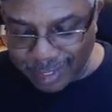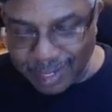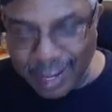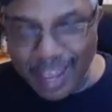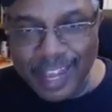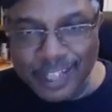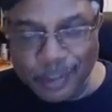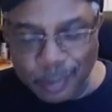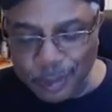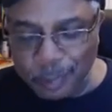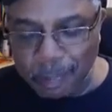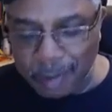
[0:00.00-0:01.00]
Now that's
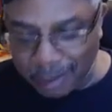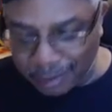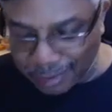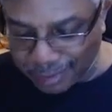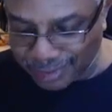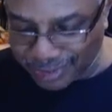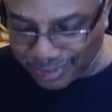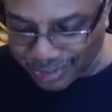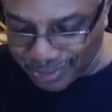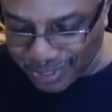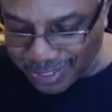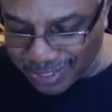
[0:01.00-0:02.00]
much better,
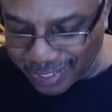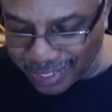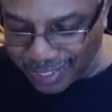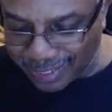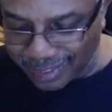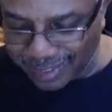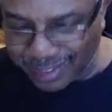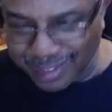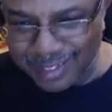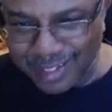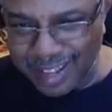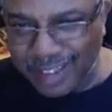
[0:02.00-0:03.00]
Tony said.
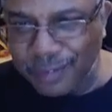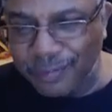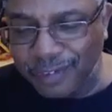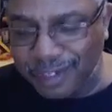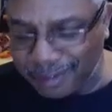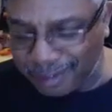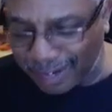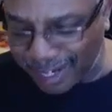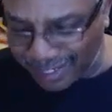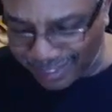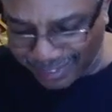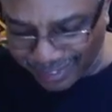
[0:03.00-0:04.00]
How you feeling,
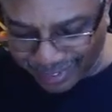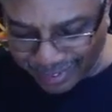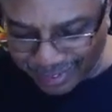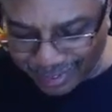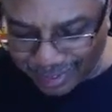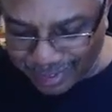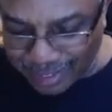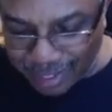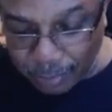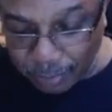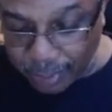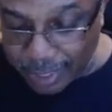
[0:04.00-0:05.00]
Ray?
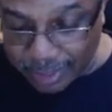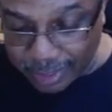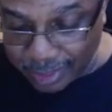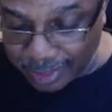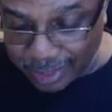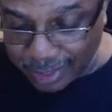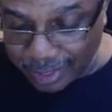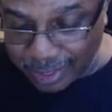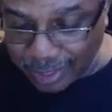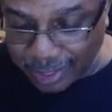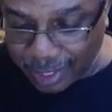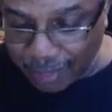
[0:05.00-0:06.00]
I'm crazy.
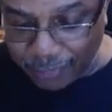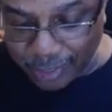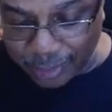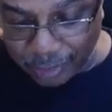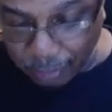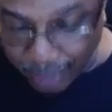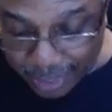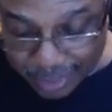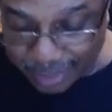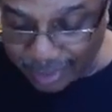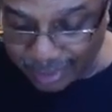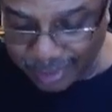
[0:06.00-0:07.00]
I'm fucking
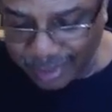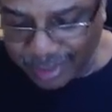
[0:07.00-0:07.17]
crazy.